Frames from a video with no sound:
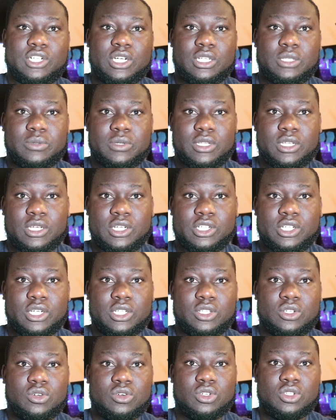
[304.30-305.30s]

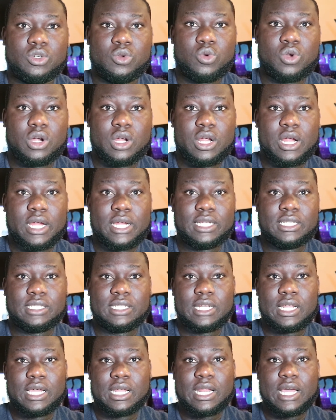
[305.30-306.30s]
transportation to go to work or
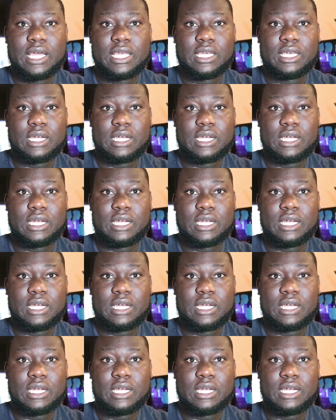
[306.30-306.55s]
anything like that.